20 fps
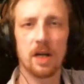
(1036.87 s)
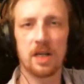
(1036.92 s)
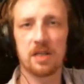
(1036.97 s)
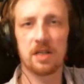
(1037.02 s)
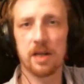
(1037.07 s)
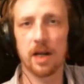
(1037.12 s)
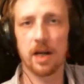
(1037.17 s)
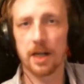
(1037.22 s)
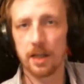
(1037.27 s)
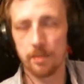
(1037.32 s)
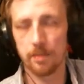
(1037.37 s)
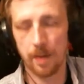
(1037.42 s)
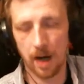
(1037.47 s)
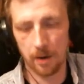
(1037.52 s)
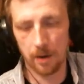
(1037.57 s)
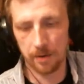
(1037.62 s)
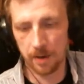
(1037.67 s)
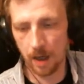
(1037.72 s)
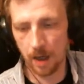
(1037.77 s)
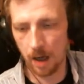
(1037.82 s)
psyched
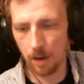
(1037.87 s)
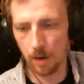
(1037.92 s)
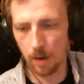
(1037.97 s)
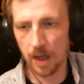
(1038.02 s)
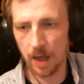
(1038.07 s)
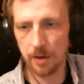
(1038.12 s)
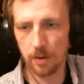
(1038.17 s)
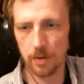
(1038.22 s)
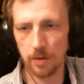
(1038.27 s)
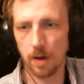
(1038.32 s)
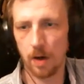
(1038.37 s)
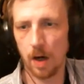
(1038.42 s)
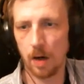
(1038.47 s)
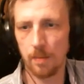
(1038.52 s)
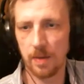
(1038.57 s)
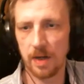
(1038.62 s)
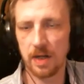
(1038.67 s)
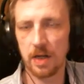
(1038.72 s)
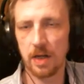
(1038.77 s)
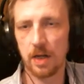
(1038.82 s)
about. Now, I don't know
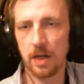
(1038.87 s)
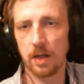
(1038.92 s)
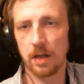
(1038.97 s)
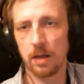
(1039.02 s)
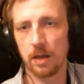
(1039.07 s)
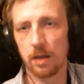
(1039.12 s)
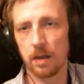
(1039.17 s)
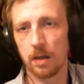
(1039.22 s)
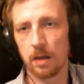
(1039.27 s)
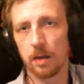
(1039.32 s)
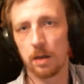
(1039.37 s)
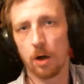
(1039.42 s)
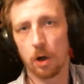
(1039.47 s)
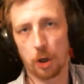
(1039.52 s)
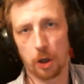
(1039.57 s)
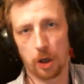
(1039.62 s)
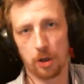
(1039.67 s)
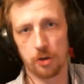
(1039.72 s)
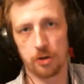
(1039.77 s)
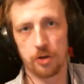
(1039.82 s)
how many
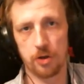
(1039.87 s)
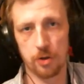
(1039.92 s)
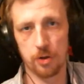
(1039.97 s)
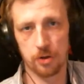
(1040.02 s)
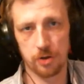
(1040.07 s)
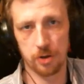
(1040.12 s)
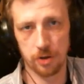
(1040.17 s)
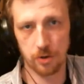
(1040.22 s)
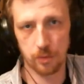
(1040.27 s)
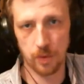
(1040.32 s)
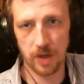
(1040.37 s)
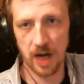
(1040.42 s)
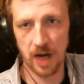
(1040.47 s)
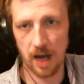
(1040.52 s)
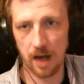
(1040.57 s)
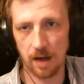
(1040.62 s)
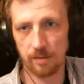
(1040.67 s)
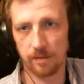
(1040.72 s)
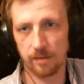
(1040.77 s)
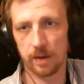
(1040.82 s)
Oculus users we
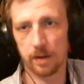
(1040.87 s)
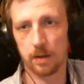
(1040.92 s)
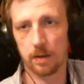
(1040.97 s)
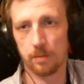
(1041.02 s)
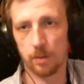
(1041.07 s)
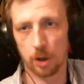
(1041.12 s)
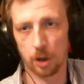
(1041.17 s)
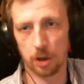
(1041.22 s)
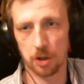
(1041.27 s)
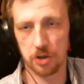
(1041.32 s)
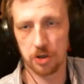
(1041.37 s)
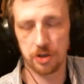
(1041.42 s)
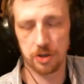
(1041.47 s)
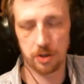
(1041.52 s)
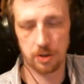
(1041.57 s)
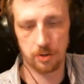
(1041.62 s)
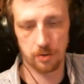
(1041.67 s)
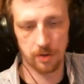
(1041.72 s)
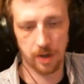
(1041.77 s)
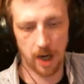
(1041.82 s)
have among
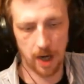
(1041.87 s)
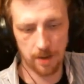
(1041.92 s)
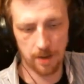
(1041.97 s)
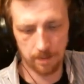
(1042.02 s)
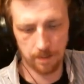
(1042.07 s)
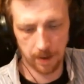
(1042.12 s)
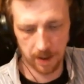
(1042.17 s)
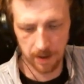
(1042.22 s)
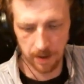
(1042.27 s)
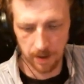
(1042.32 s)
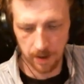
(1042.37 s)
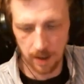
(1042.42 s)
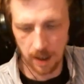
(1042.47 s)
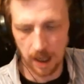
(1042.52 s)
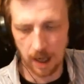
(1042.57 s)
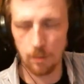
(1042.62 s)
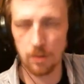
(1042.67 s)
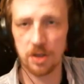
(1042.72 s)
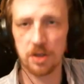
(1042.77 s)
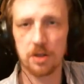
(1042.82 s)
us tonight, but
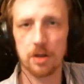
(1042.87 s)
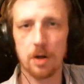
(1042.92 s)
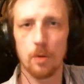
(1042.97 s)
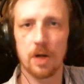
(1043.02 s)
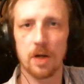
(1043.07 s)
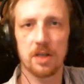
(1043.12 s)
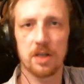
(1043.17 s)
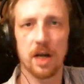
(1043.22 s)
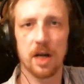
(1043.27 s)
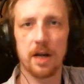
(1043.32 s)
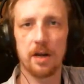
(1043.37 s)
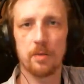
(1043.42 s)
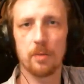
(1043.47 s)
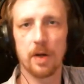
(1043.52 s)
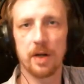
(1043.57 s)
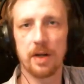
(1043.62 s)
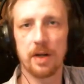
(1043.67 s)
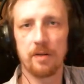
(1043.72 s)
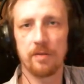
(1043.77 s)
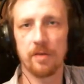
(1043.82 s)
I was so excited
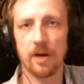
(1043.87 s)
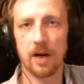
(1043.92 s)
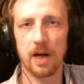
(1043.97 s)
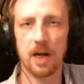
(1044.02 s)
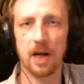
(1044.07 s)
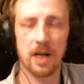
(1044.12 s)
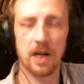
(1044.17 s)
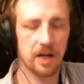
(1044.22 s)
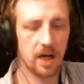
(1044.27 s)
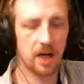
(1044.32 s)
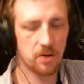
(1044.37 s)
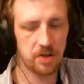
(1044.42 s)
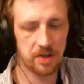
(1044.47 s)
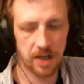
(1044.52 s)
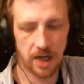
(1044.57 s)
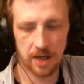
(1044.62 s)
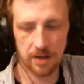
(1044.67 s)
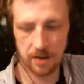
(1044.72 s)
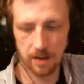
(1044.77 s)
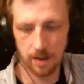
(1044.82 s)
when they finally announced
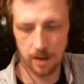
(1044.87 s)
that